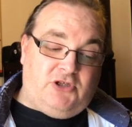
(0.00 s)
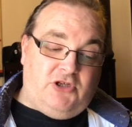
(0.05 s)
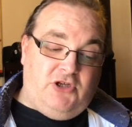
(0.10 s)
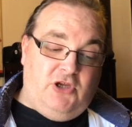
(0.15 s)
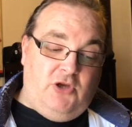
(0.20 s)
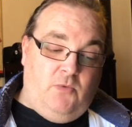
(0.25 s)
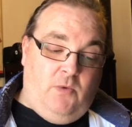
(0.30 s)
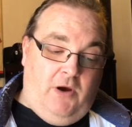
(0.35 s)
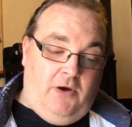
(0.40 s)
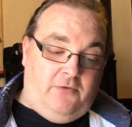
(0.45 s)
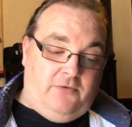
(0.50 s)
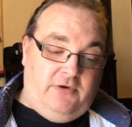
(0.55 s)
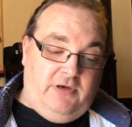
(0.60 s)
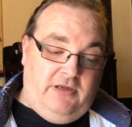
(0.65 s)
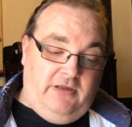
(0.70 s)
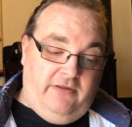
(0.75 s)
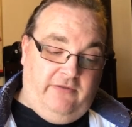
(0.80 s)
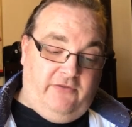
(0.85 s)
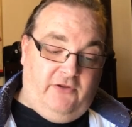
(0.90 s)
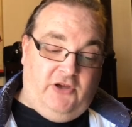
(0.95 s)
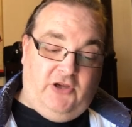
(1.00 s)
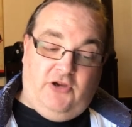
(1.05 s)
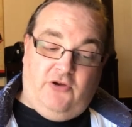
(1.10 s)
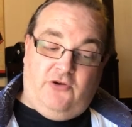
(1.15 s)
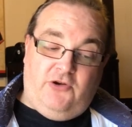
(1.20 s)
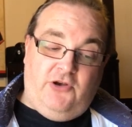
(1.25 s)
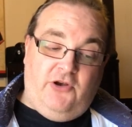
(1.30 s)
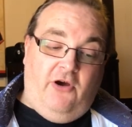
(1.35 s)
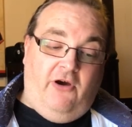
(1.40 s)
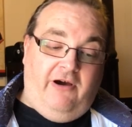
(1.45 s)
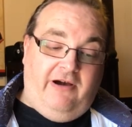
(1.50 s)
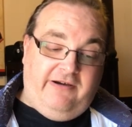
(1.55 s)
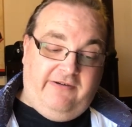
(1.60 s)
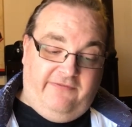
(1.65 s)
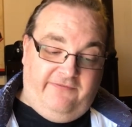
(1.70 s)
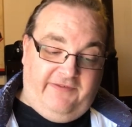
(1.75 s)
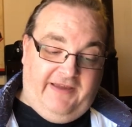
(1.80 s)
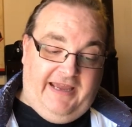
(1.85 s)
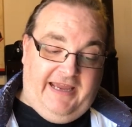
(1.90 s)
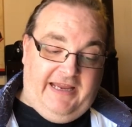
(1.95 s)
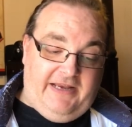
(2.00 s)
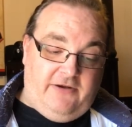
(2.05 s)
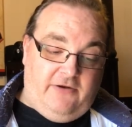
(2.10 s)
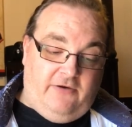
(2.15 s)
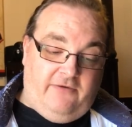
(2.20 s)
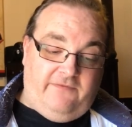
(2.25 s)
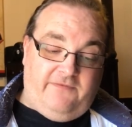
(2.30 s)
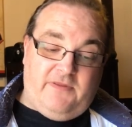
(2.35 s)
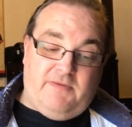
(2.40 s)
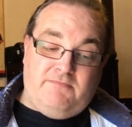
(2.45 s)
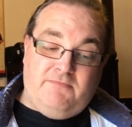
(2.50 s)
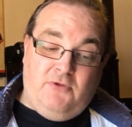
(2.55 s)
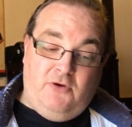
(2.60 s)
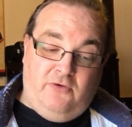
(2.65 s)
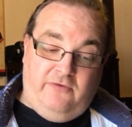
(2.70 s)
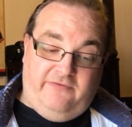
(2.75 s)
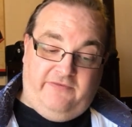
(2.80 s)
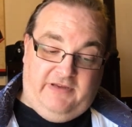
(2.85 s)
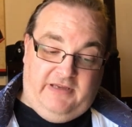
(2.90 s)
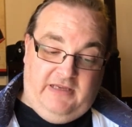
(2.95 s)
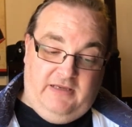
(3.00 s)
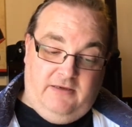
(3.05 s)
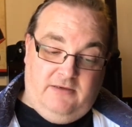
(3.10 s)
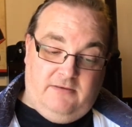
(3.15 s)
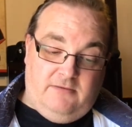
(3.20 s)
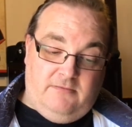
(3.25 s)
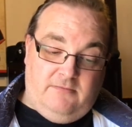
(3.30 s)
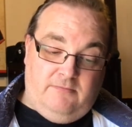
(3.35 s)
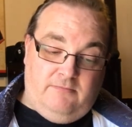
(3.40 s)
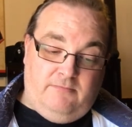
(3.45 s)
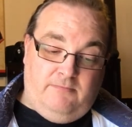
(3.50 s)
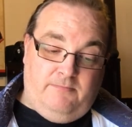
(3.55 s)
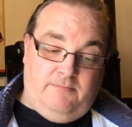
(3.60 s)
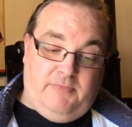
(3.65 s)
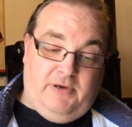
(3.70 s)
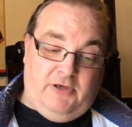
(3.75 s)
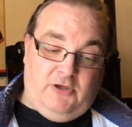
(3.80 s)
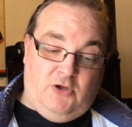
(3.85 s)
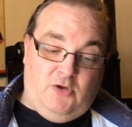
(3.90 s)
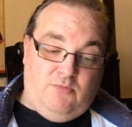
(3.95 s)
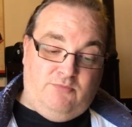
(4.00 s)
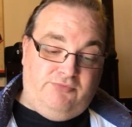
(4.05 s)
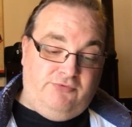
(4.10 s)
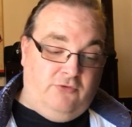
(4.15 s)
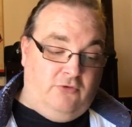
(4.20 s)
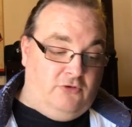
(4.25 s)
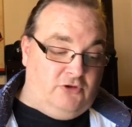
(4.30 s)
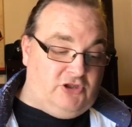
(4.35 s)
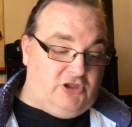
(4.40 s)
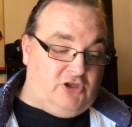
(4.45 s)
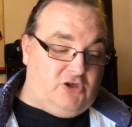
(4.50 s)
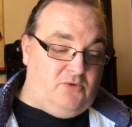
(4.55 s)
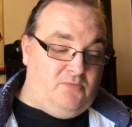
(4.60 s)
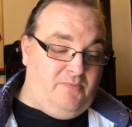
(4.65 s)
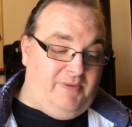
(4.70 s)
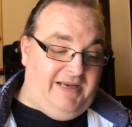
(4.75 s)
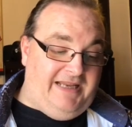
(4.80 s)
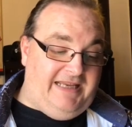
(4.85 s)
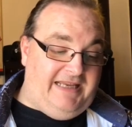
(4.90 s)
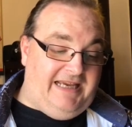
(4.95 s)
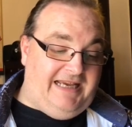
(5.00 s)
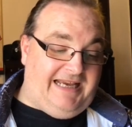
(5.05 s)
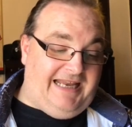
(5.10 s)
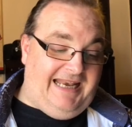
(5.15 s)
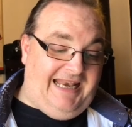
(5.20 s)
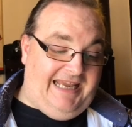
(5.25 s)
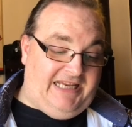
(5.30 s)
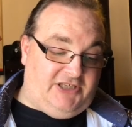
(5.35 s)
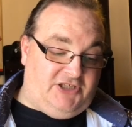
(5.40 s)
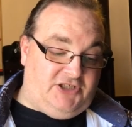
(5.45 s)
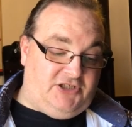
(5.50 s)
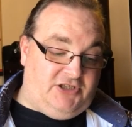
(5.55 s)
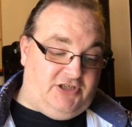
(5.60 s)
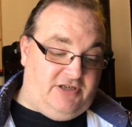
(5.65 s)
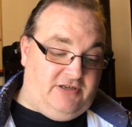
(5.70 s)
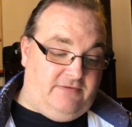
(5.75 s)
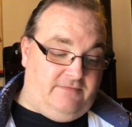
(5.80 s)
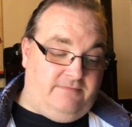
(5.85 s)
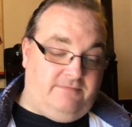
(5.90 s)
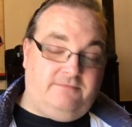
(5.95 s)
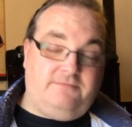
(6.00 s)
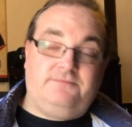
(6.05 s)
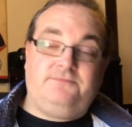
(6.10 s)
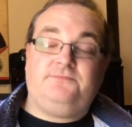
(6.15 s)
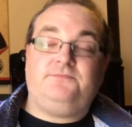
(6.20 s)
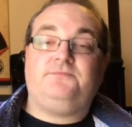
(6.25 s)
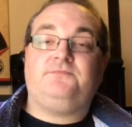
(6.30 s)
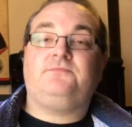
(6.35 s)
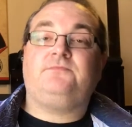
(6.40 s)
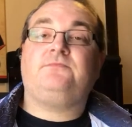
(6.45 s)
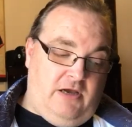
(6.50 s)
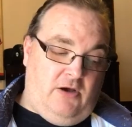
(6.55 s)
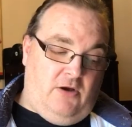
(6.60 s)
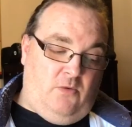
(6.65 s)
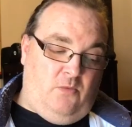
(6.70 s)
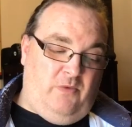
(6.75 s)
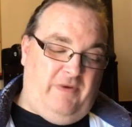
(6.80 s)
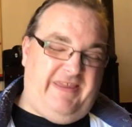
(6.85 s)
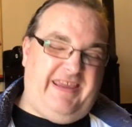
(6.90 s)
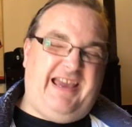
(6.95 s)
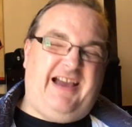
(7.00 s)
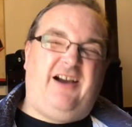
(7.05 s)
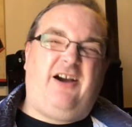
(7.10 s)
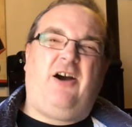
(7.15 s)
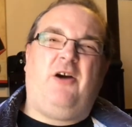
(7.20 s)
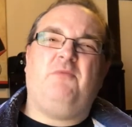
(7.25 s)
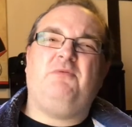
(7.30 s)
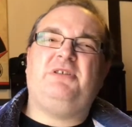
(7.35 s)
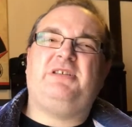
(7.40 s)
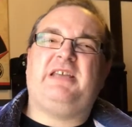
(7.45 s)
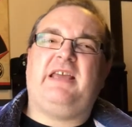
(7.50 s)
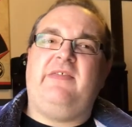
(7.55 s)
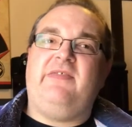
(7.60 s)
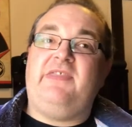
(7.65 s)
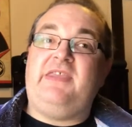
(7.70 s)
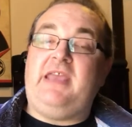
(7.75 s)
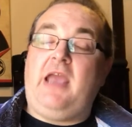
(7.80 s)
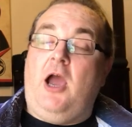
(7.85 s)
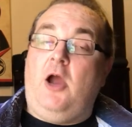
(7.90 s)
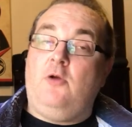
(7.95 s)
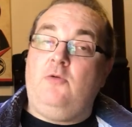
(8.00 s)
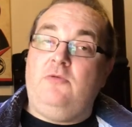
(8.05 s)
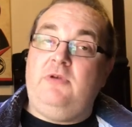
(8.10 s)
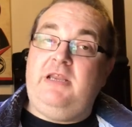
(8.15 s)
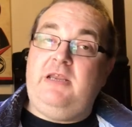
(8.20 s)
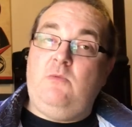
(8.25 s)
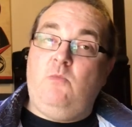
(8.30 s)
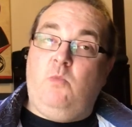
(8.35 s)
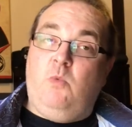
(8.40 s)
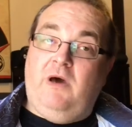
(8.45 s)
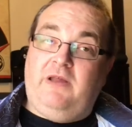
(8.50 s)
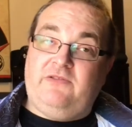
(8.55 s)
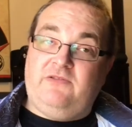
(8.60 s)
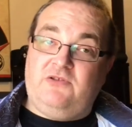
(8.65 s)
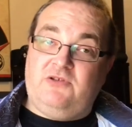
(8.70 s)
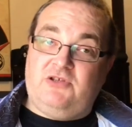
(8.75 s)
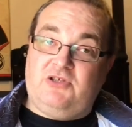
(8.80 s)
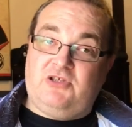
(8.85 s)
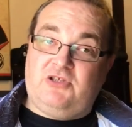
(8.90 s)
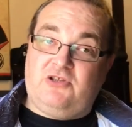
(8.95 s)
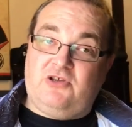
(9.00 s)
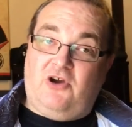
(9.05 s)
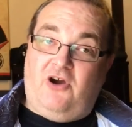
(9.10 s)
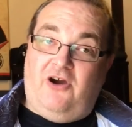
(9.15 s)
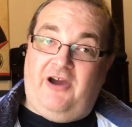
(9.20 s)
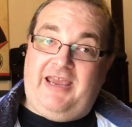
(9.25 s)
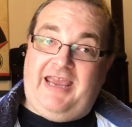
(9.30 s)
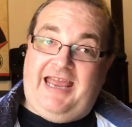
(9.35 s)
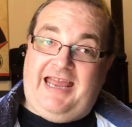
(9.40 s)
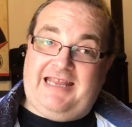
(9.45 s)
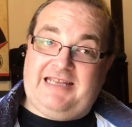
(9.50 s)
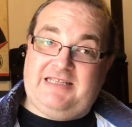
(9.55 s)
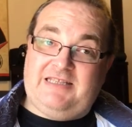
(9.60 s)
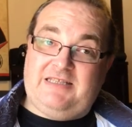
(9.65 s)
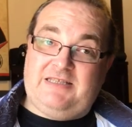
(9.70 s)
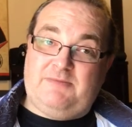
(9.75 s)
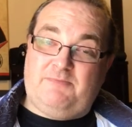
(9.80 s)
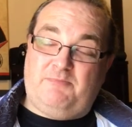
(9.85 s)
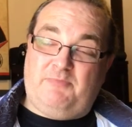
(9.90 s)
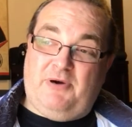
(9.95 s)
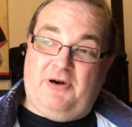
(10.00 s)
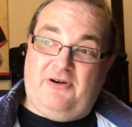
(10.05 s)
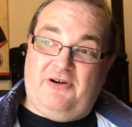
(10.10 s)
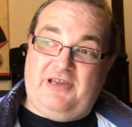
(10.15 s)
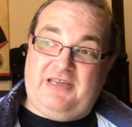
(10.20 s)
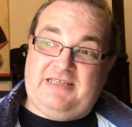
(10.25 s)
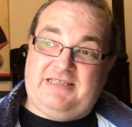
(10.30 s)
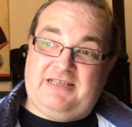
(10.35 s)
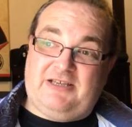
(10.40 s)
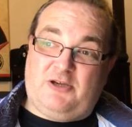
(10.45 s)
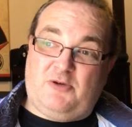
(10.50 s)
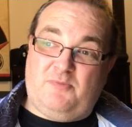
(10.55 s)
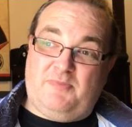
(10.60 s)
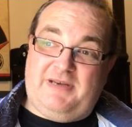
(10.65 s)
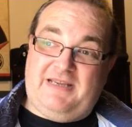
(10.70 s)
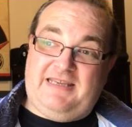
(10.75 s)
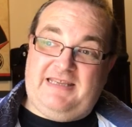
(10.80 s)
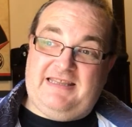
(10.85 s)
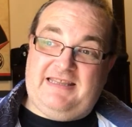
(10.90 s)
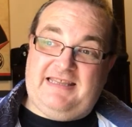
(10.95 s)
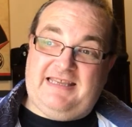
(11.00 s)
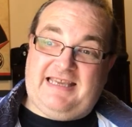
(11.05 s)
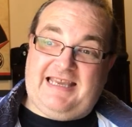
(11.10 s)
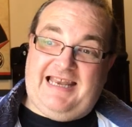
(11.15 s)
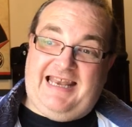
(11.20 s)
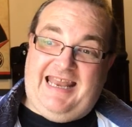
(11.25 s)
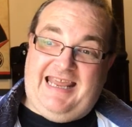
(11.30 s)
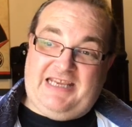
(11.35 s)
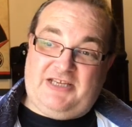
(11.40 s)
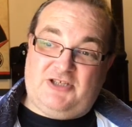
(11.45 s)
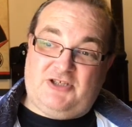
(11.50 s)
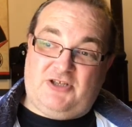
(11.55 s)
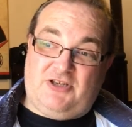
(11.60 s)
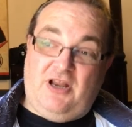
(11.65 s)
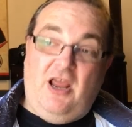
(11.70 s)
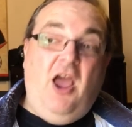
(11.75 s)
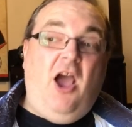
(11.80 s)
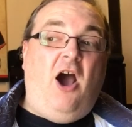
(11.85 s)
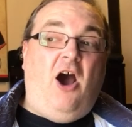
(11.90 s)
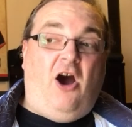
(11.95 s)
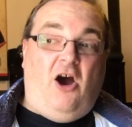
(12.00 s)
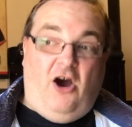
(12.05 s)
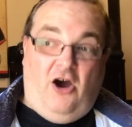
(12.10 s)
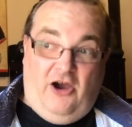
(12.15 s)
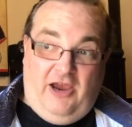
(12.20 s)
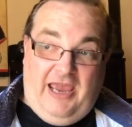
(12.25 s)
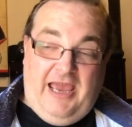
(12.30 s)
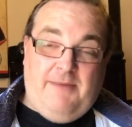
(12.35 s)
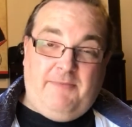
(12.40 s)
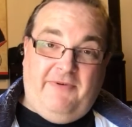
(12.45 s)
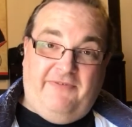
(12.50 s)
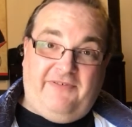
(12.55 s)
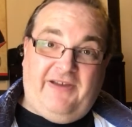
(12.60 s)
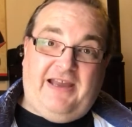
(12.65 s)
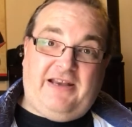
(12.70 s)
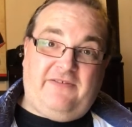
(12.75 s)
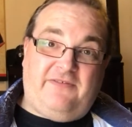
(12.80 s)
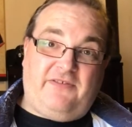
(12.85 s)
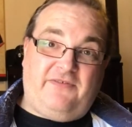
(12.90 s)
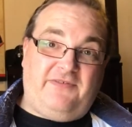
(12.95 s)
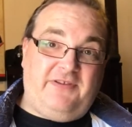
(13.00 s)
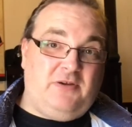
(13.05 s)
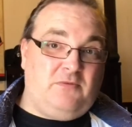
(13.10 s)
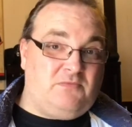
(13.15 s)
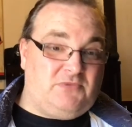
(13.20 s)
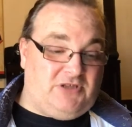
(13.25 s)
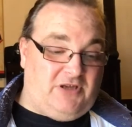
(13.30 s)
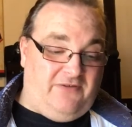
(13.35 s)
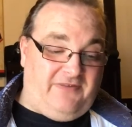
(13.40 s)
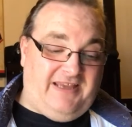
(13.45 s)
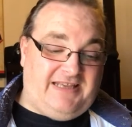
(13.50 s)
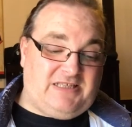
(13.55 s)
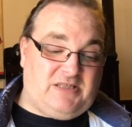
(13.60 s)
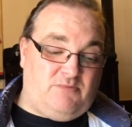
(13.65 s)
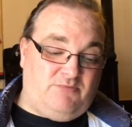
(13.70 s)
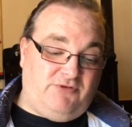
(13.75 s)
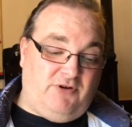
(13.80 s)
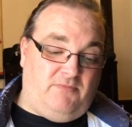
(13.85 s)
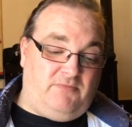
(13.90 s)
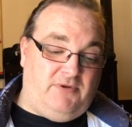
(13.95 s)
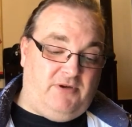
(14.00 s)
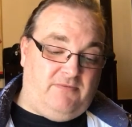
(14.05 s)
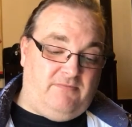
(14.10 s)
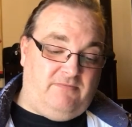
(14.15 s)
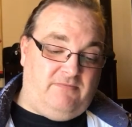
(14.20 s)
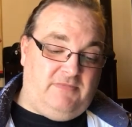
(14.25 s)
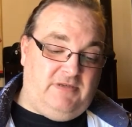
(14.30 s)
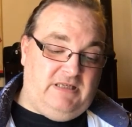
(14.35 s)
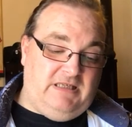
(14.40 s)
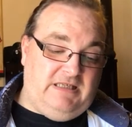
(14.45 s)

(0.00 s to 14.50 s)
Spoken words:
do you own that you're not a fan of the movie, but you bought to complete a collection? Well, yeah, I would say the only ones that I had to buy to complete the collection. I am a fan of the films though, that's the problem.